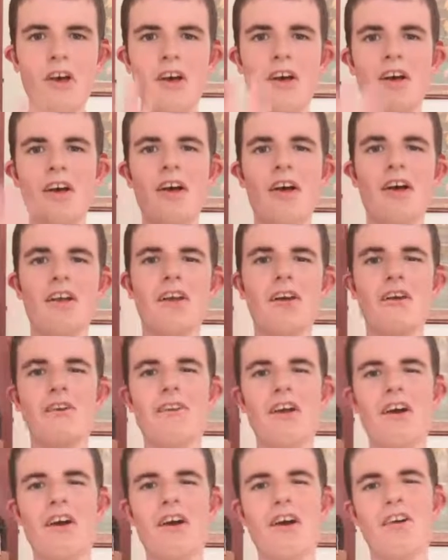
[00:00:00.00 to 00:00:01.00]
Hello
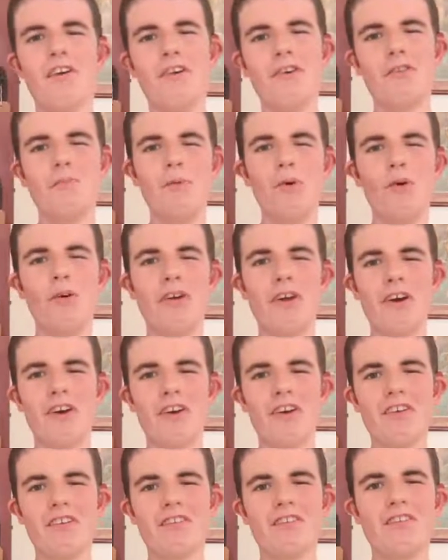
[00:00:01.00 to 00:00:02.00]
there, good
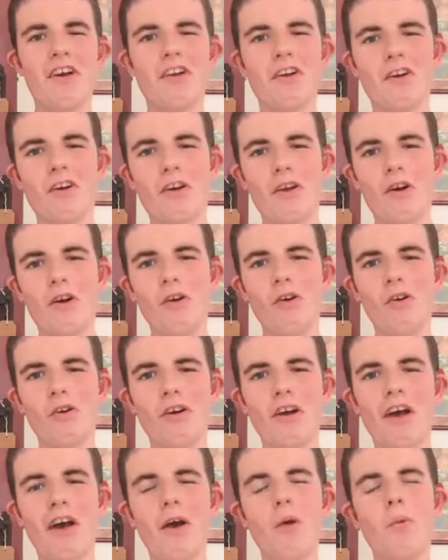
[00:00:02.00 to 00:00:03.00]
morning. It's 10
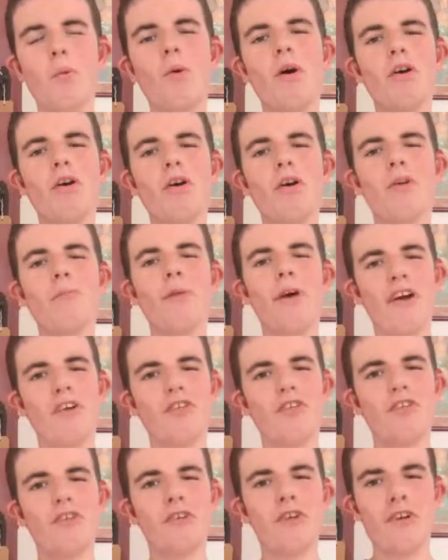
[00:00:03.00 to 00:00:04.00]
o'clock and welcome back
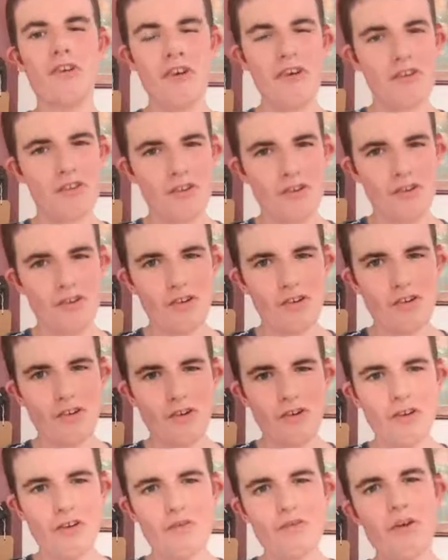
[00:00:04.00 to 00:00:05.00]
to another
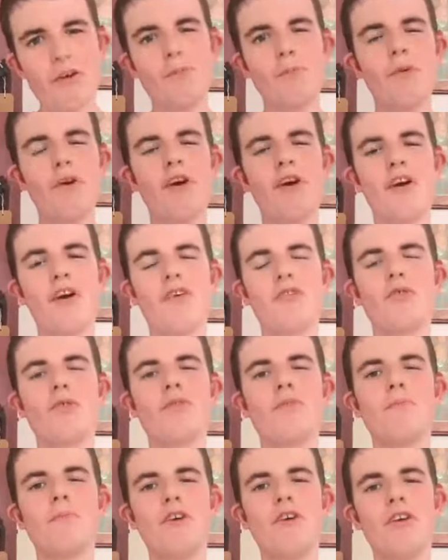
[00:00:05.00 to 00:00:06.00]
edition of Front Page
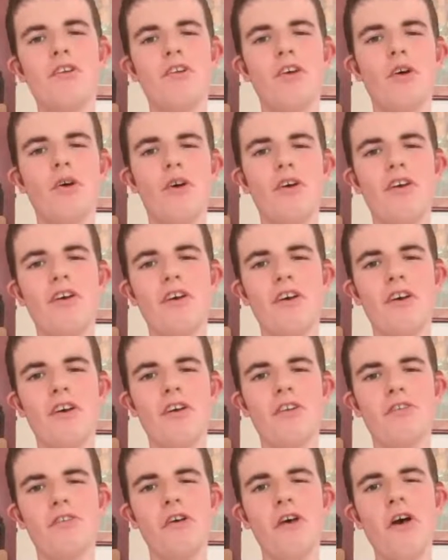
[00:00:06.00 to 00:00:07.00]
with me, Noah
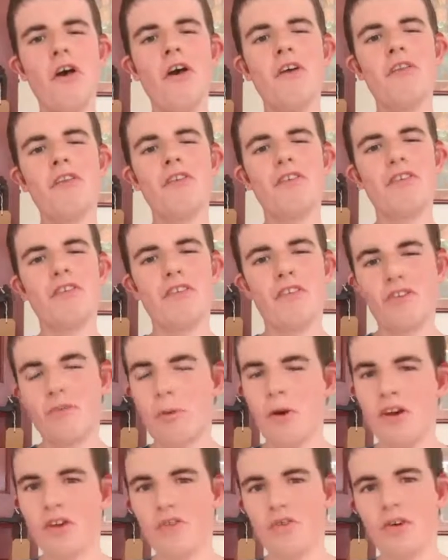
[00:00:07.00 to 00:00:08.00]
Keate. This is a
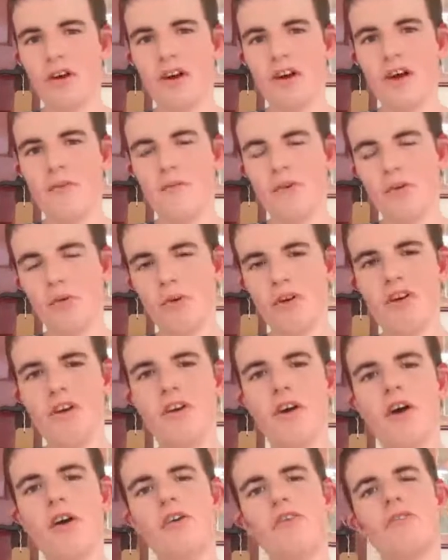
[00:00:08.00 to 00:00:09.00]
space where every
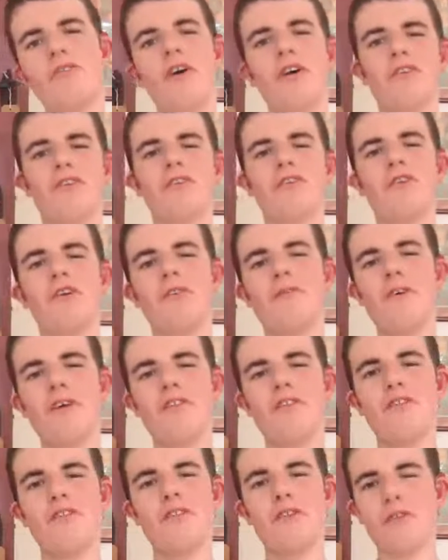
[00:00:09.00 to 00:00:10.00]
week I reflect on the
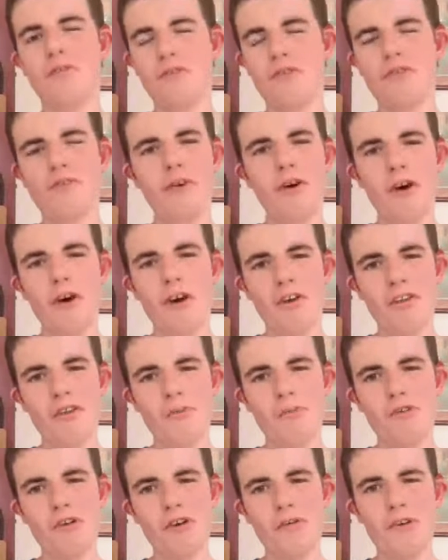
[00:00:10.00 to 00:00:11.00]
events that have defined
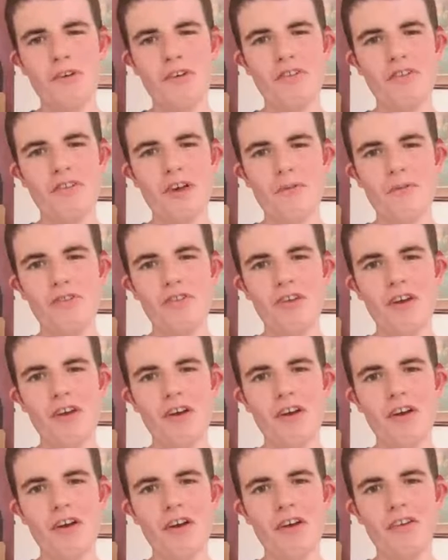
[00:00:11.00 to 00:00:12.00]
the previous 7
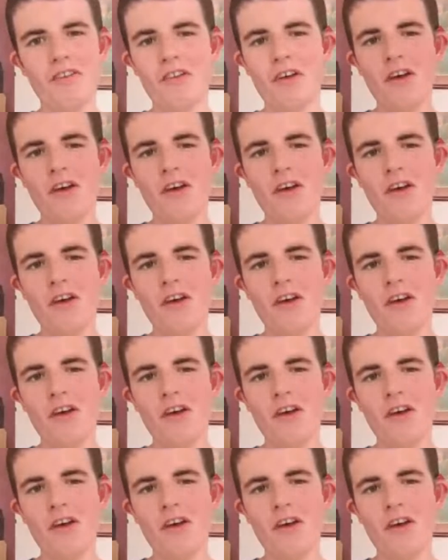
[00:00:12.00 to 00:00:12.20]
days.